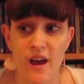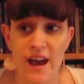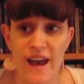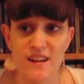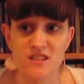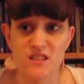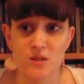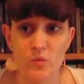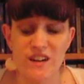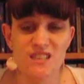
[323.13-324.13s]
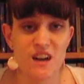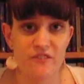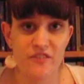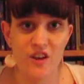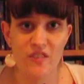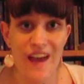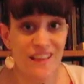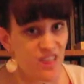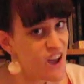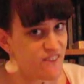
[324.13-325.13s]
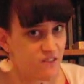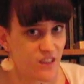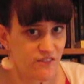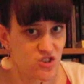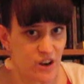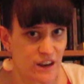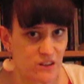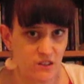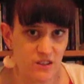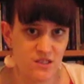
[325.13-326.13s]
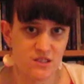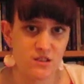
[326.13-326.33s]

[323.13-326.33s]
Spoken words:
And the reason I feel that love triangle is